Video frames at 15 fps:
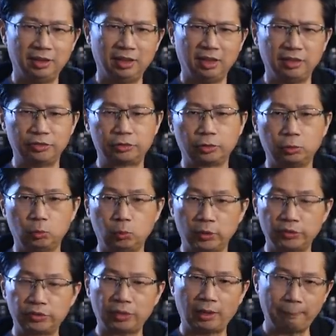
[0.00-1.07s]
And so
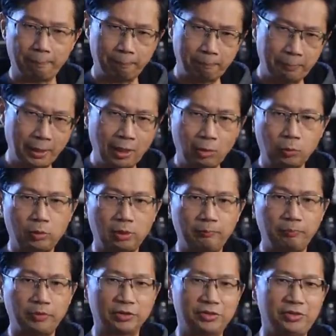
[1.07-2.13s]
once I power
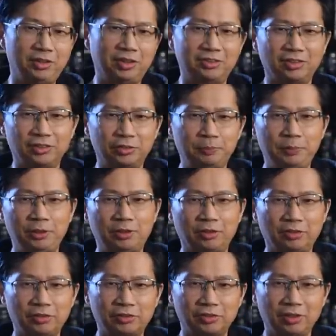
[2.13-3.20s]
up the CSS
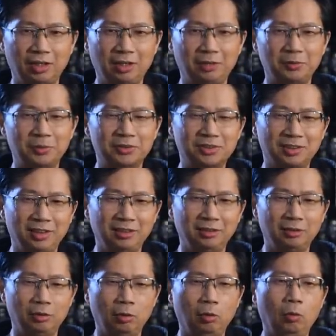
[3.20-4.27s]
speakers, I was like,
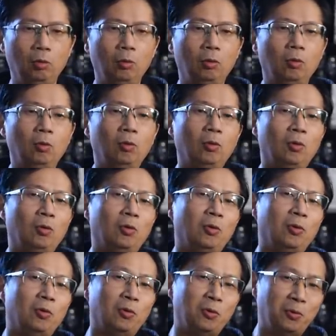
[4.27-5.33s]

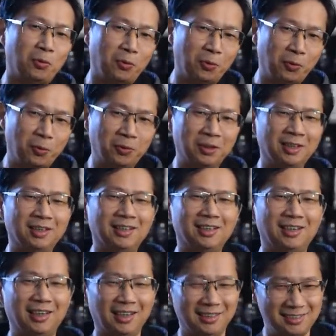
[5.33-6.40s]
oh,
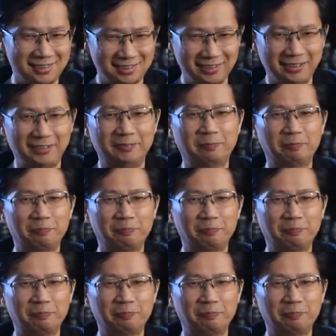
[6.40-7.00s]
I see.